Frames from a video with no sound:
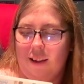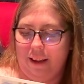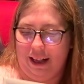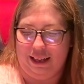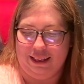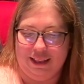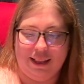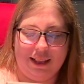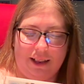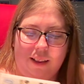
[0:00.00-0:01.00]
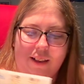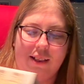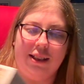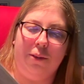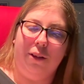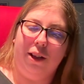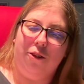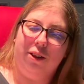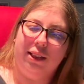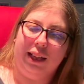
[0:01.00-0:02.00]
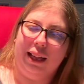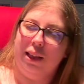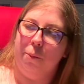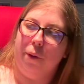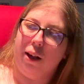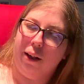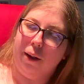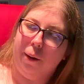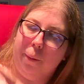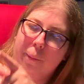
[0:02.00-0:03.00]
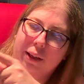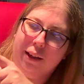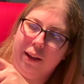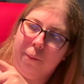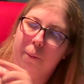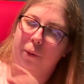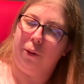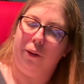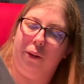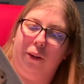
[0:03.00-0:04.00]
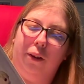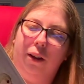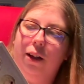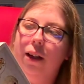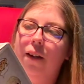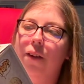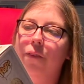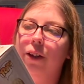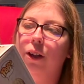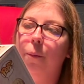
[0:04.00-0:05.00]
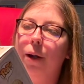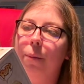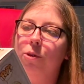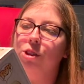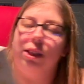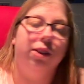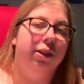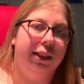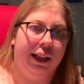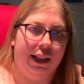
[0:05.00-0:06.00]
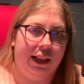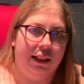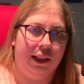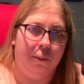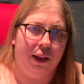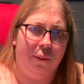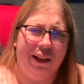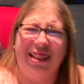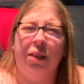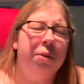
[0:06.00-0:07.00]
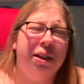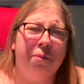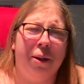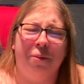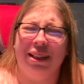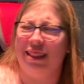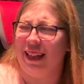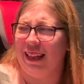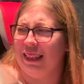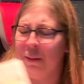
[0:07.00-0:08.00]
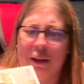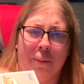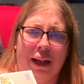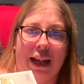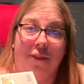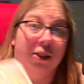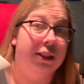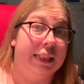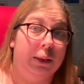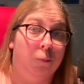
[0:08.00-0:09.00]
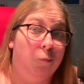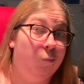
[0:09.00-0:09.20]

that exists on the Disney 100s, like at the bottom and the number of the Funko Pop, which is 1319, by the way. Some of them I've been saying and some of them I haven't, so